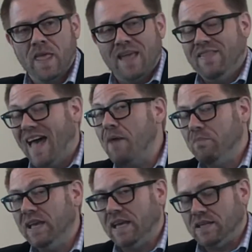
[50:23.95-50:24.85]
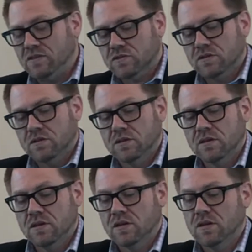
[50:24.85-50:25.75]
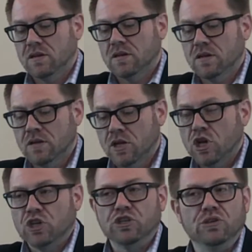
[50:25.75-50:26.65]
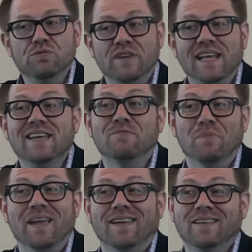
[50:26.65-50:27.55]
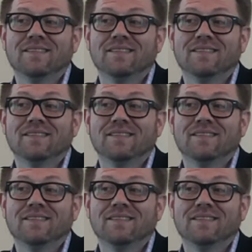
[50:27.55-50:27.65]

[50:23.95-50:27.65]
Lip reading: That means you need me.